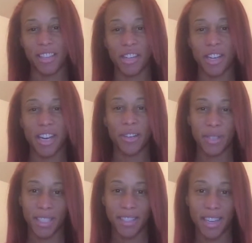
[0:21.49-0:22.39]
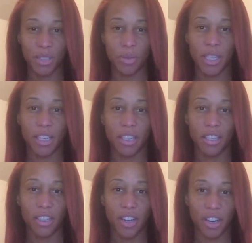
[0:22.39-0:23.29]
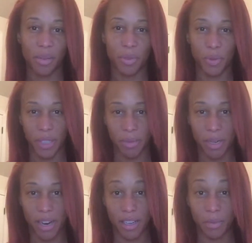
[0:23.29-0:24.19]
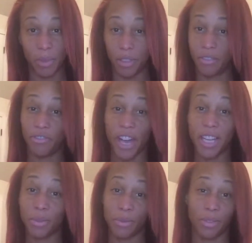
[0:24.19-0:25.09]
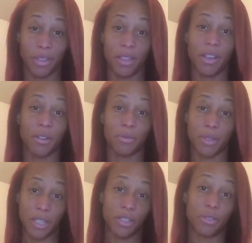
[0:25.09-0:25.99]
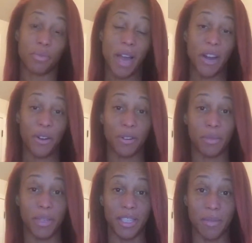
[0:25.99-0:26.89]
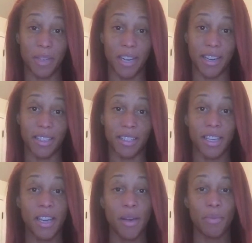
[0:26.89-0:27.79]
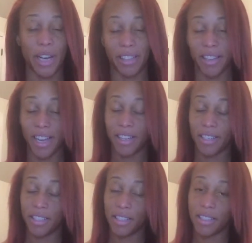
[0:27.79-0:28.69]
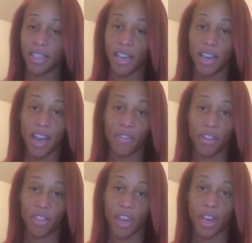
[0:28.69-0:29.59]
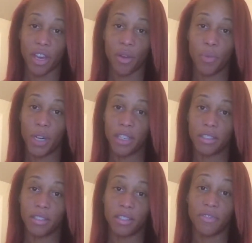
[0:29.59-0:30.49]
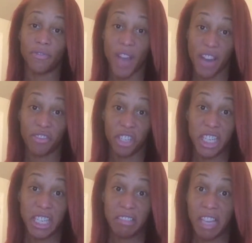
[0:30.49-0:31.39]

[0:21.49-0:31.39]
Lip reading: I know I said last week carbs were demonized, but fats were the original macro to be demonized. Back in the 80s, everything was fat free.